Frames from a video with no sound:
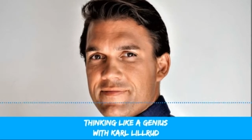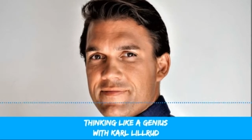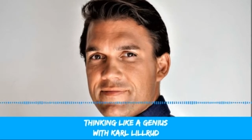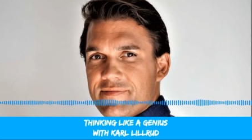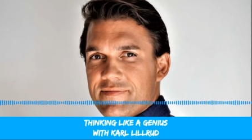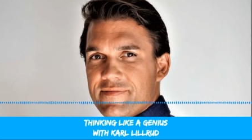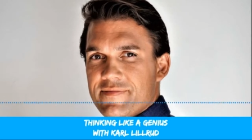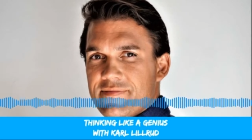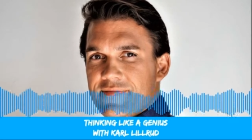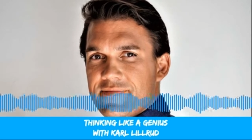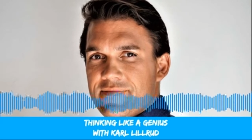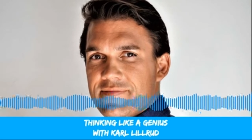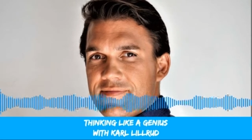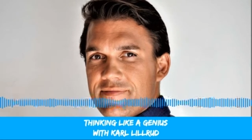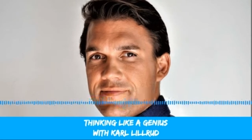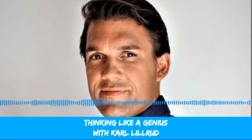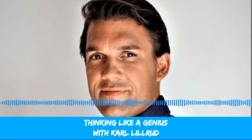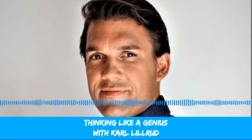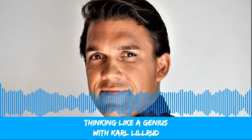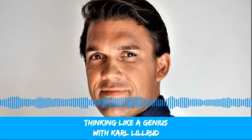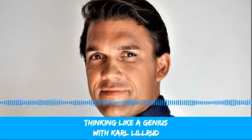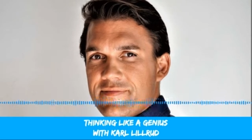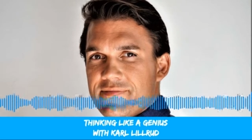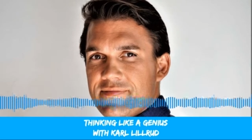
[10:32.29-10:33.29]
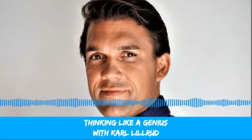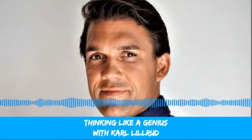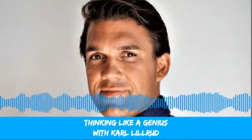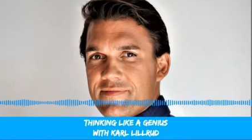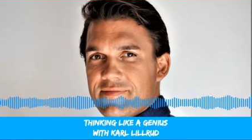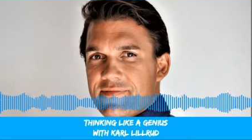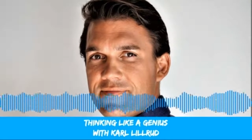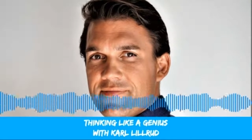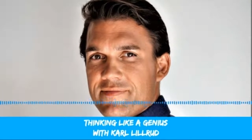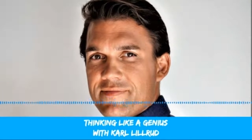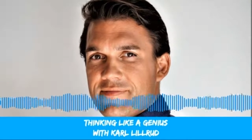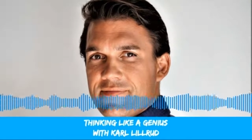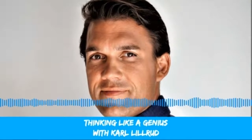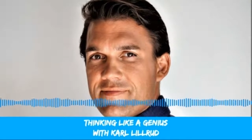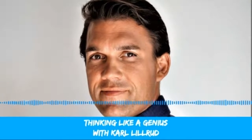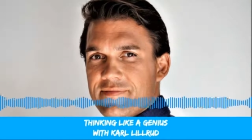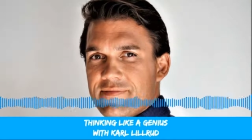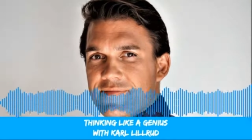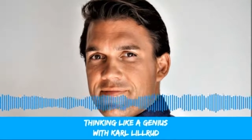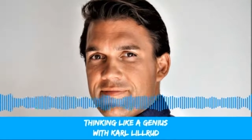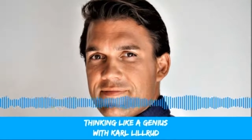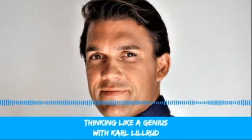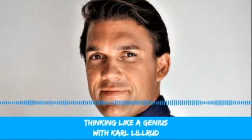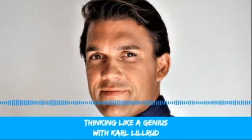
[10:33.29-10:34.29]
to build something that
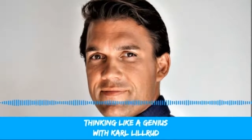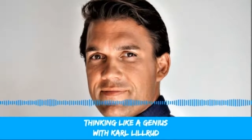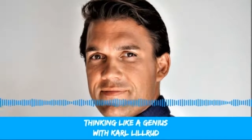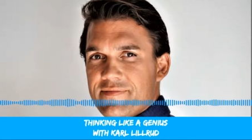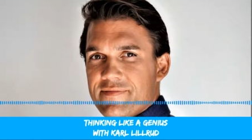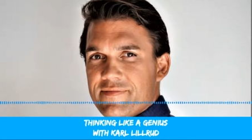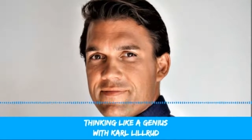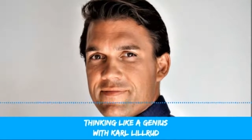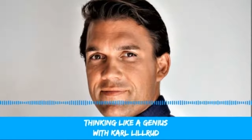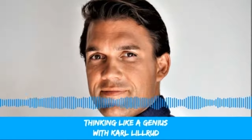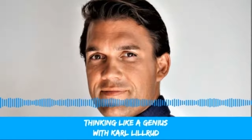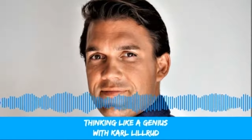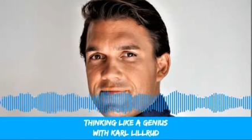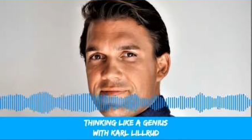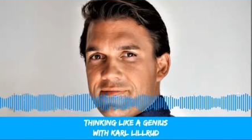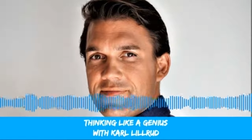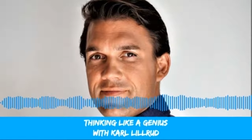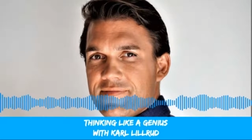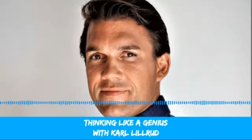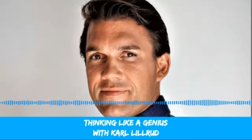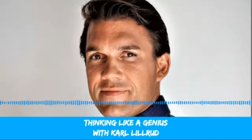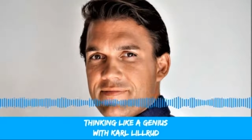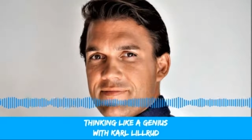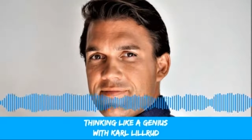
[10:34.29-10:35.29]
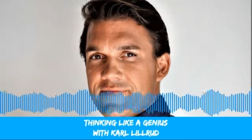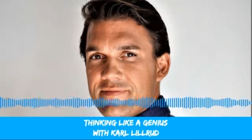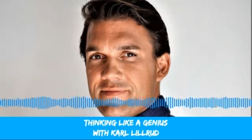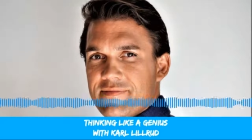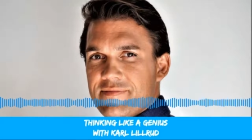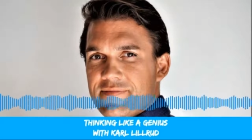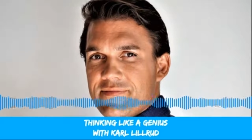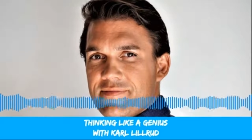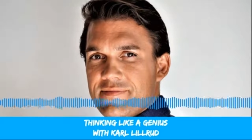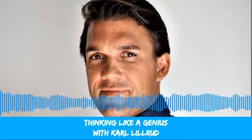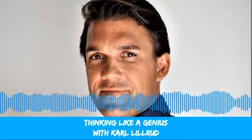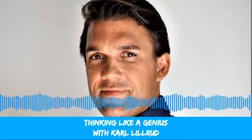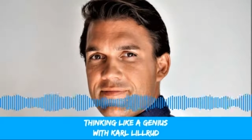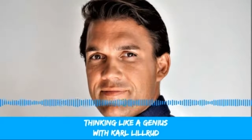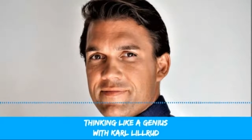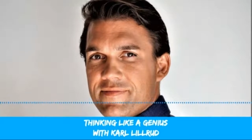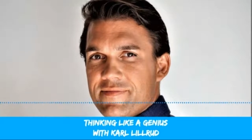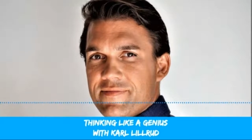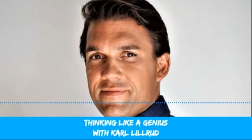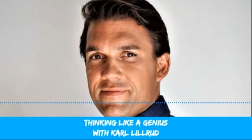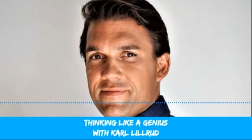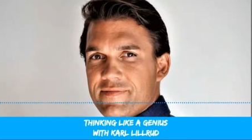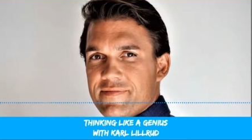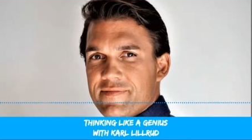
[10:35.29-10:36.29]
open lids in a in an easy
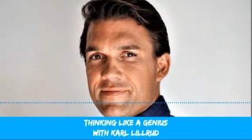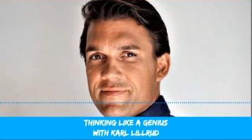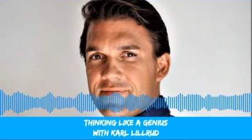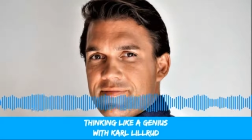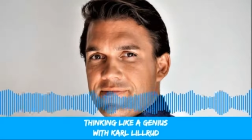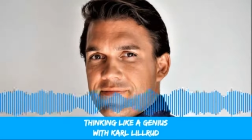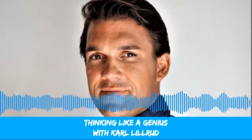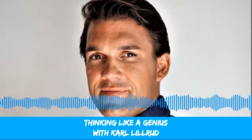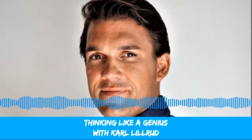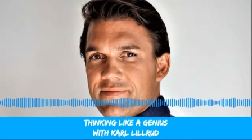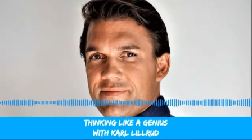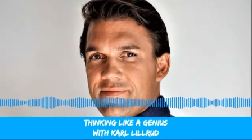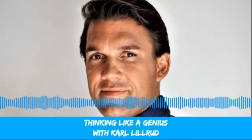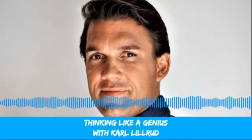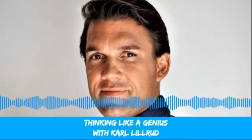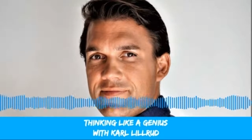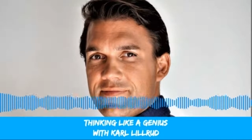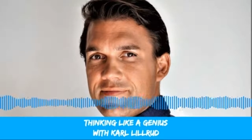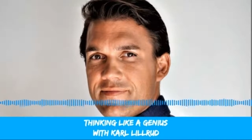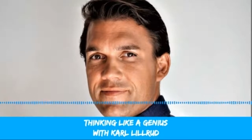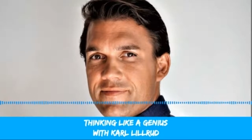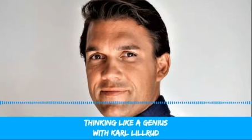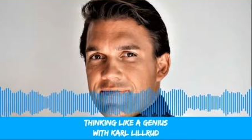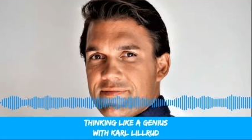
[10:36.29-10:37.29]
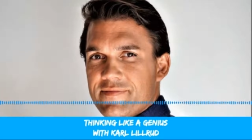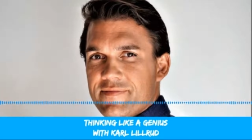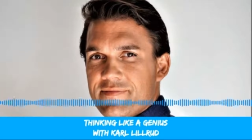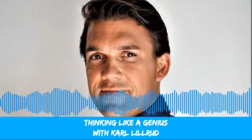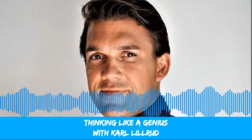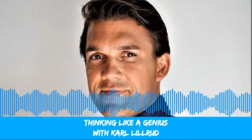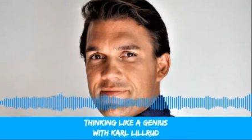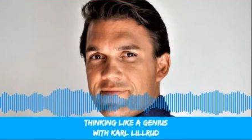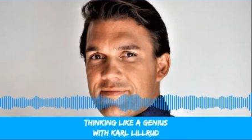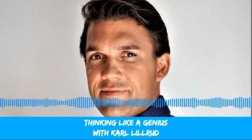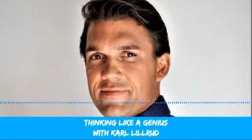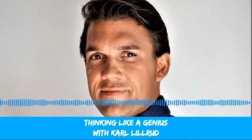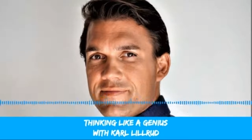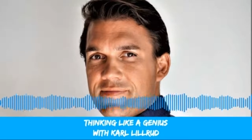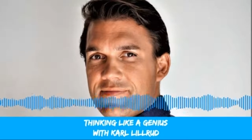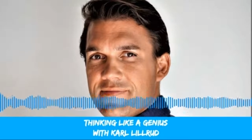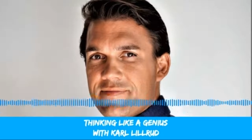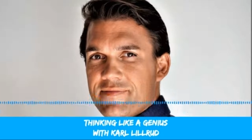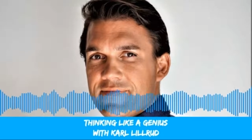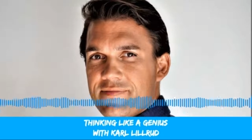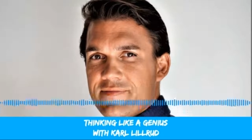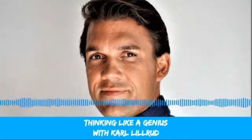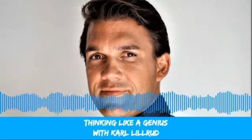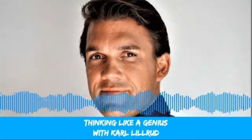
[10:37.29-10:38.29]
way and then see what other
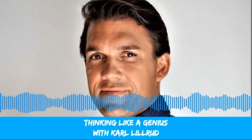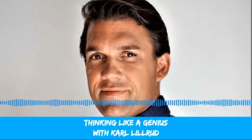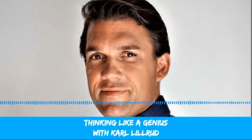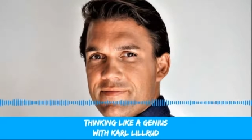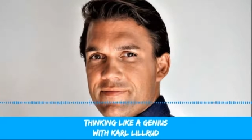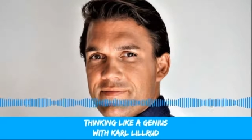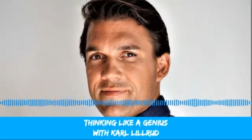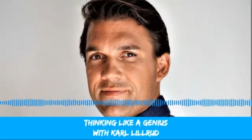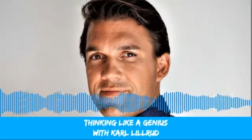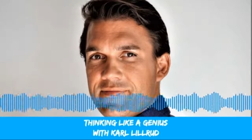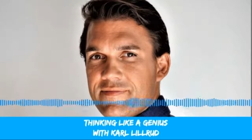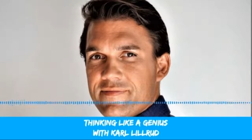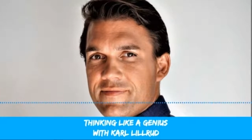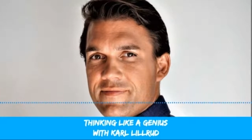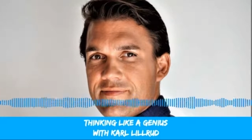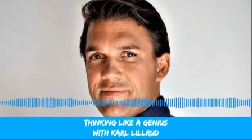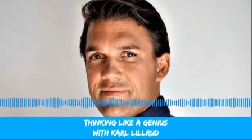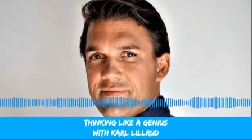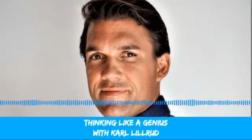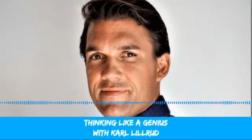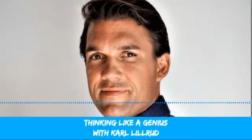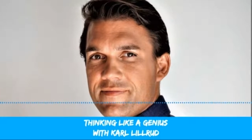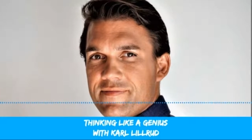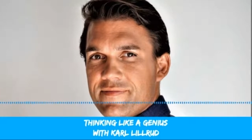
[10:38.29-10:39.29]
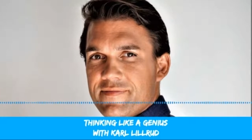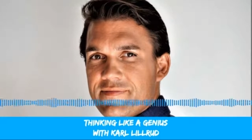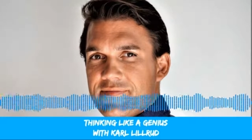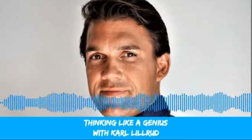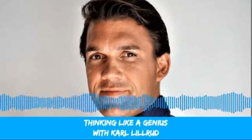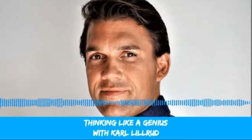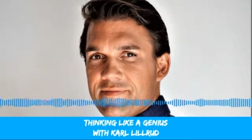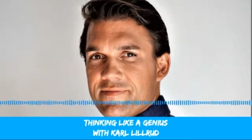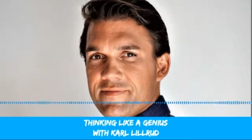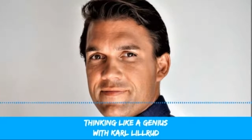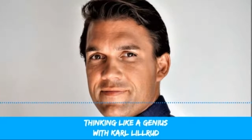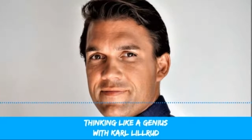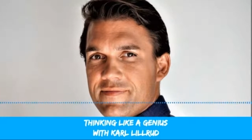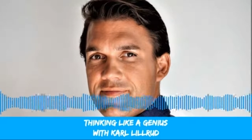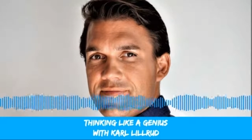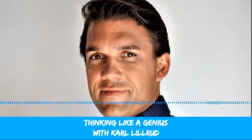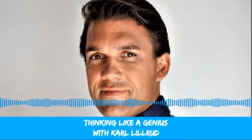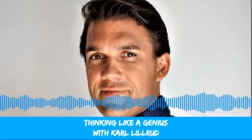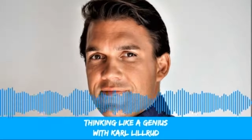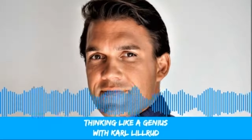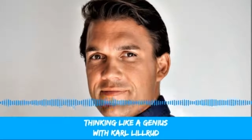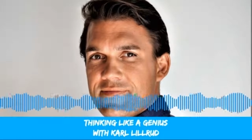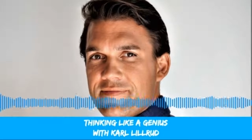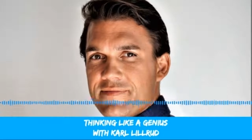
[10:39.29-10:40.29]
type of lids there might be and
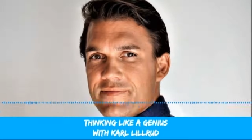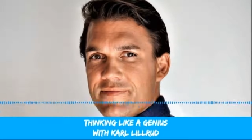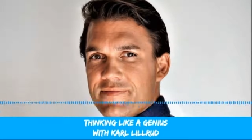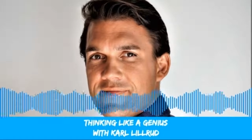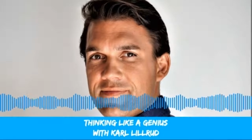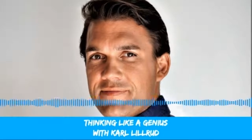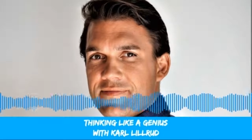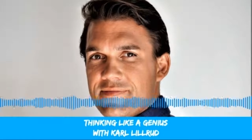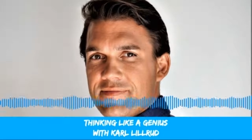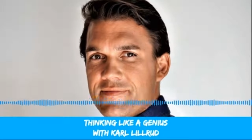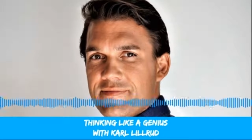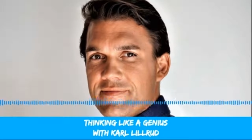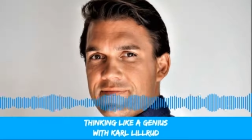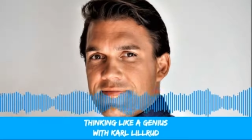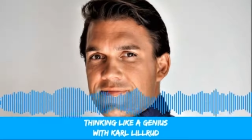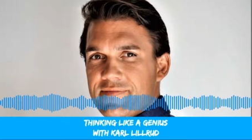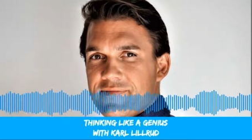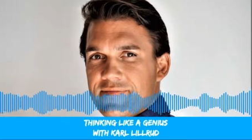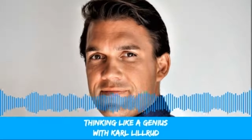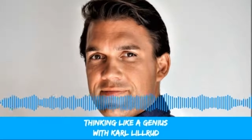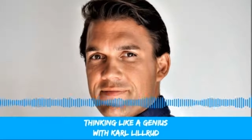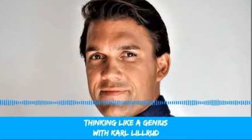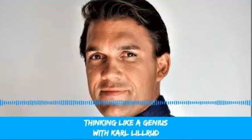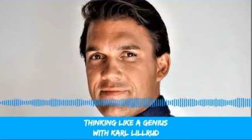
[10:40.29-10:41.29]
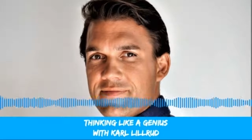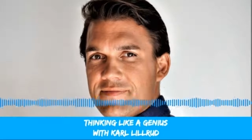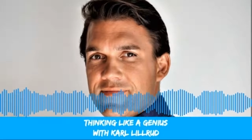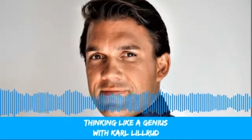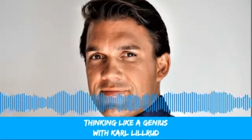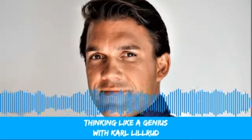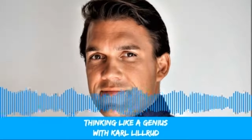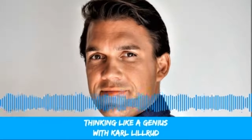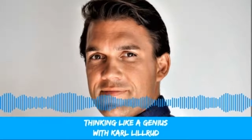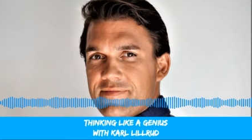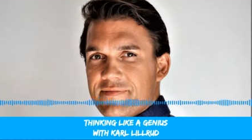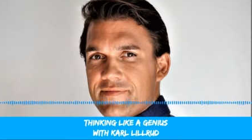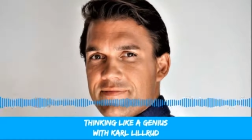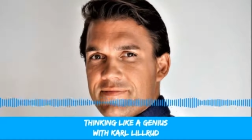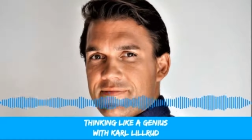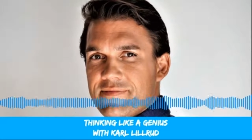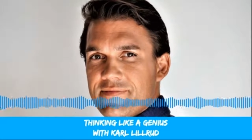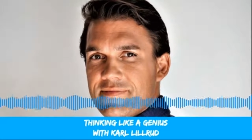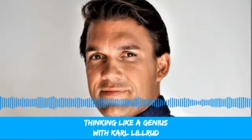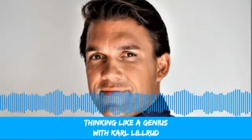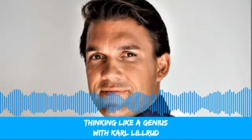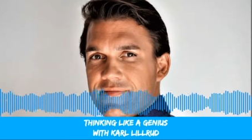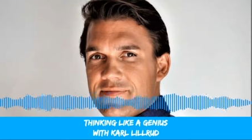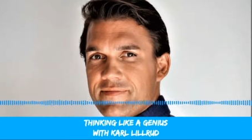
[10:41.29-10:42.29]
what other type of channel channels
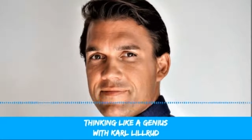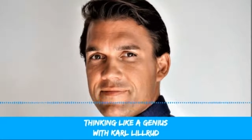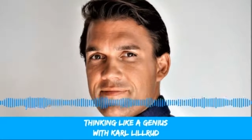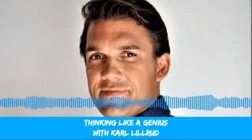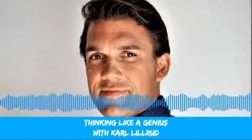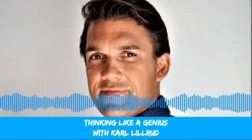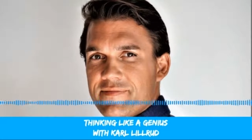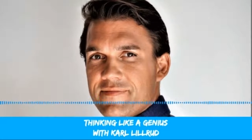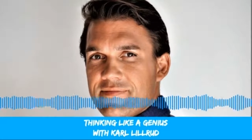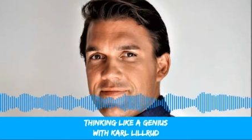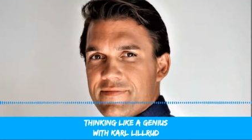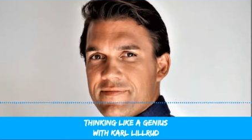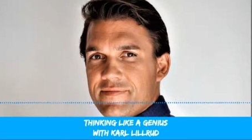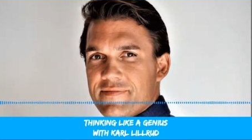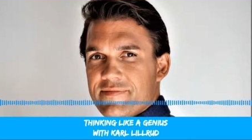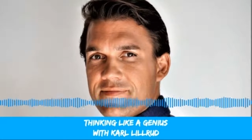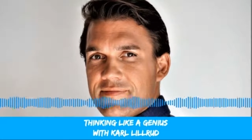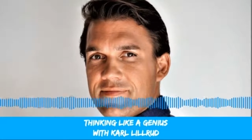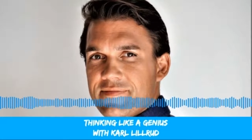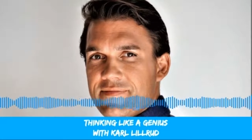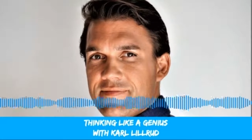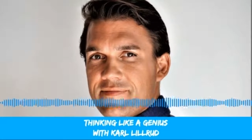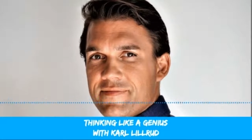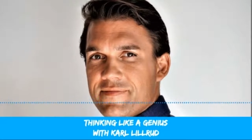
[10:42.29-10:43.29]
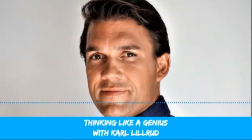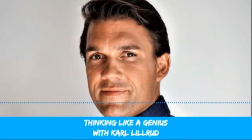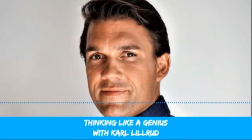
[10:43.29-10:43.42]
you might be able to